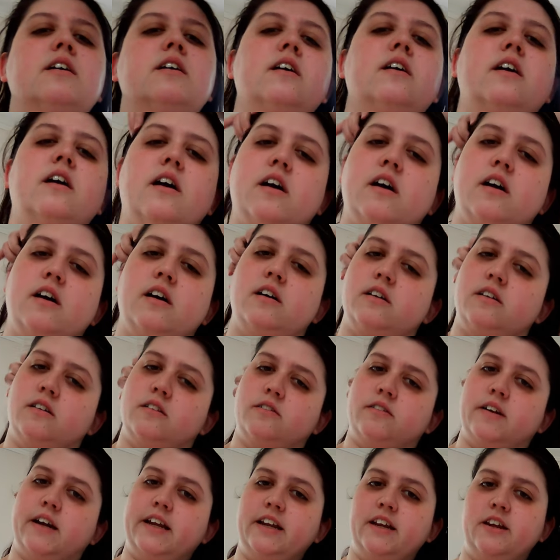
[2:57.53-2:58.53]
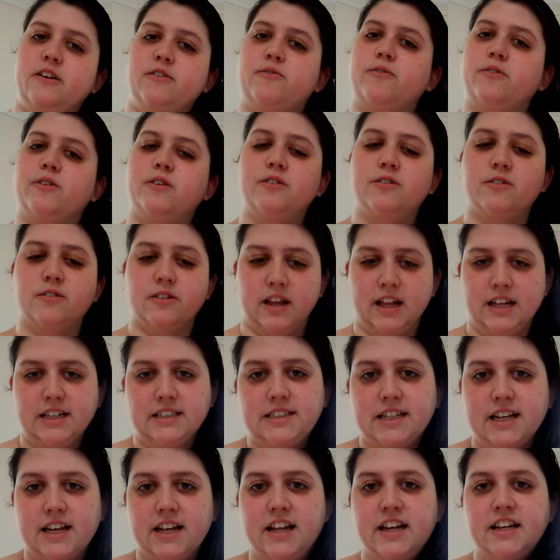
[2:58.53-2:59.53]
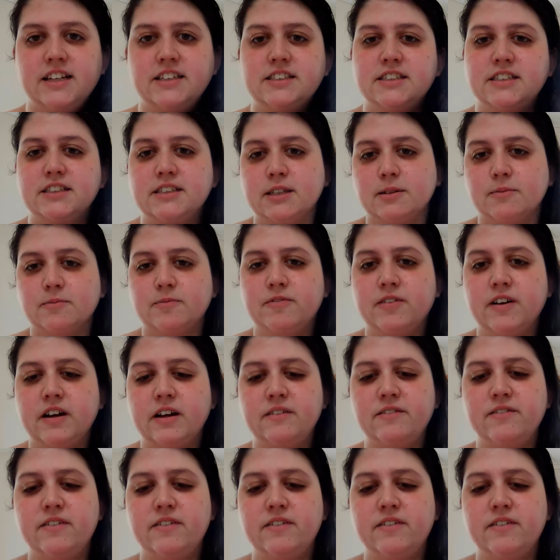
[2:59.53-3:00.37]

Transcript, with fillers: Alrighty, Rue, let's get into some fun